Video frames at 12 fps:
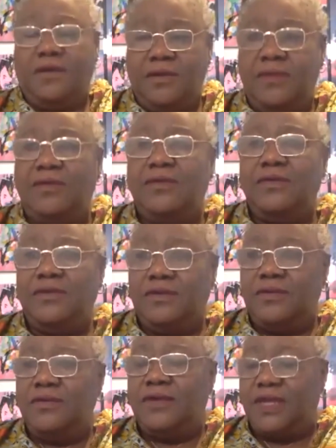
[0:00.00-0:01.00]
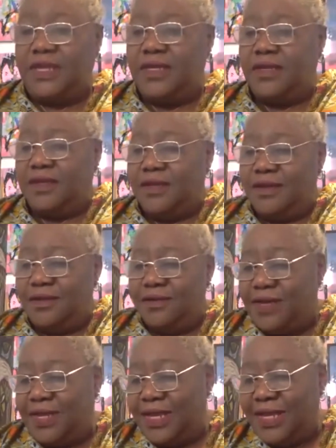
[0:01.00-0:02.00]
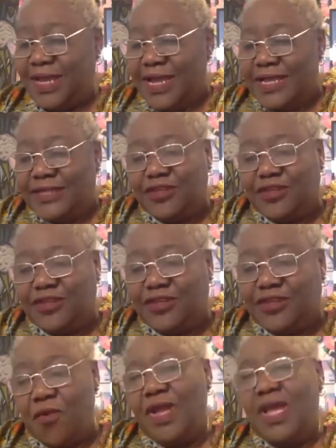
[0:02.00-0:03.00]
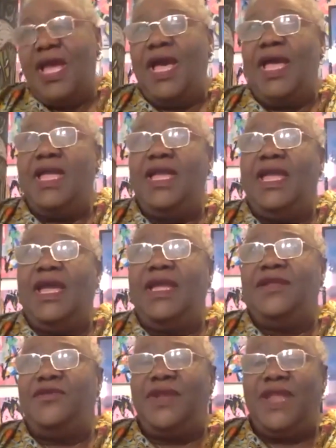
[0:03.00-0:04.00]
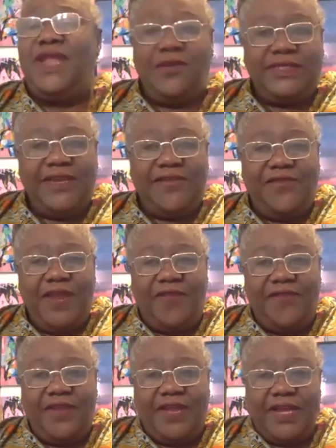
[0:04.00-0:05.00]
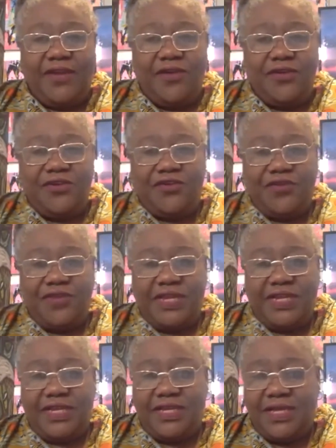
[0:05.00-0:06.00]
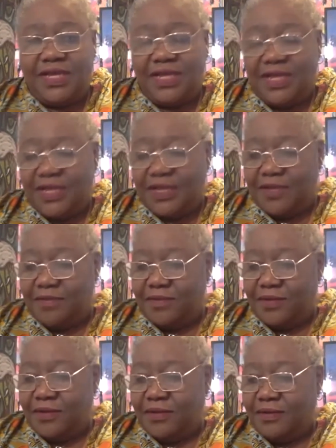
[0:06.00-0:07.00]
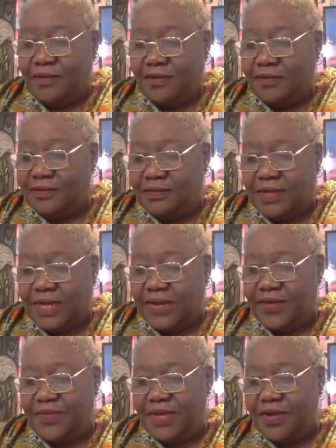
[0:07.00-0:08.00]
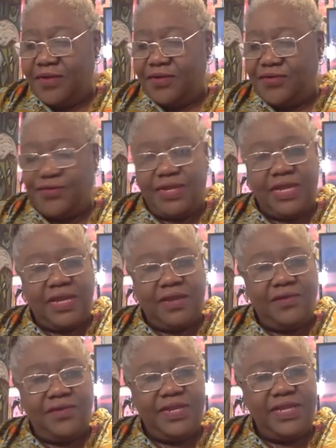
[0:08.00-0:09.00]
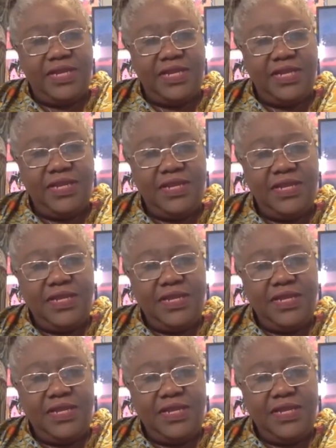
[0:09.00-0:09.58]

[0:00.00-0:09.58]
okay. Okay. So I know that not every African country or Caribbean country are currently